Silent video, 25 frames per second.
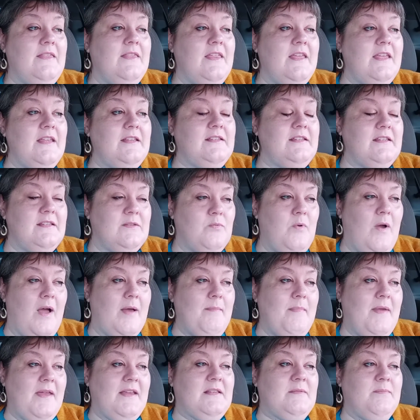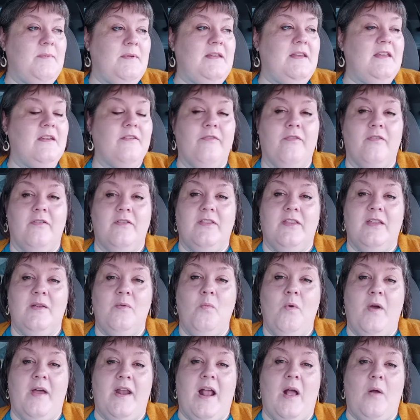This is what makes me different
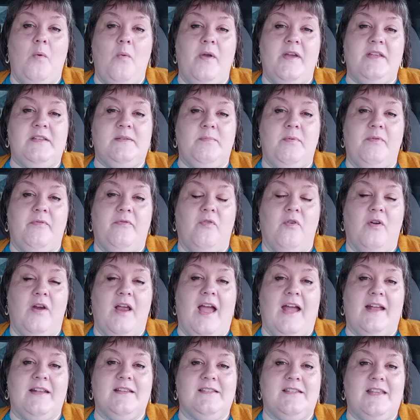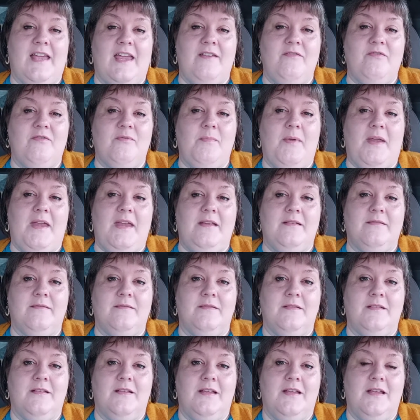than what I was before God saved me,
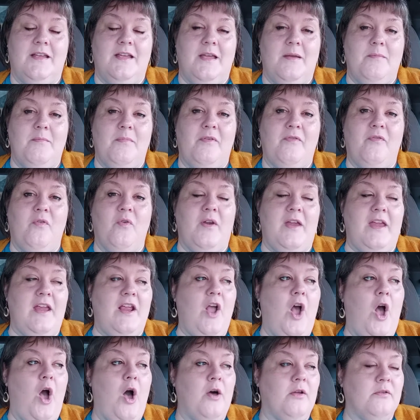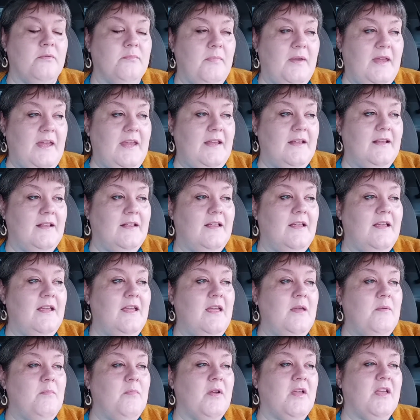before he called me,
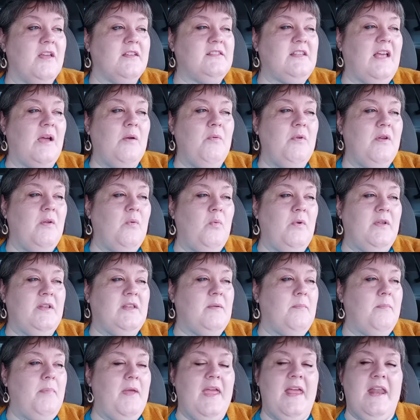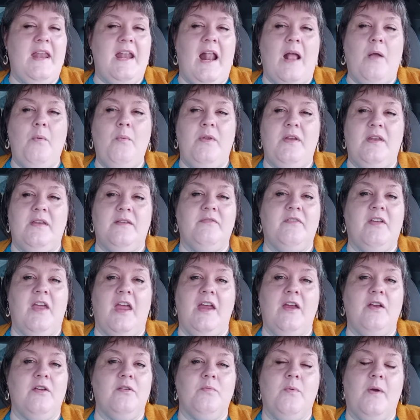because I would have went to bed and I wouldn't have
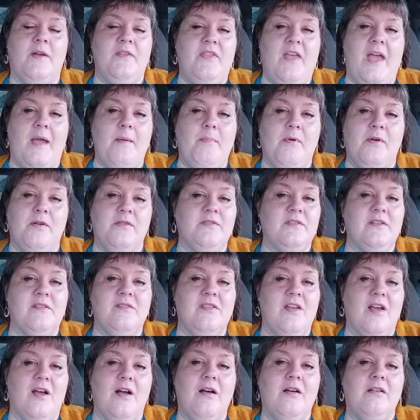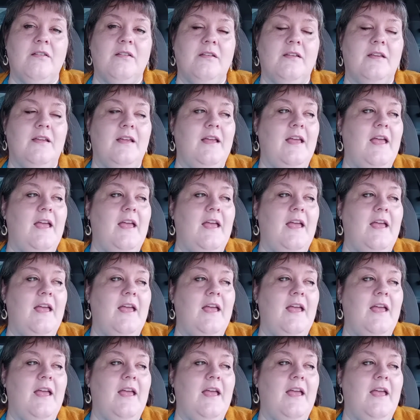cared what that person thought.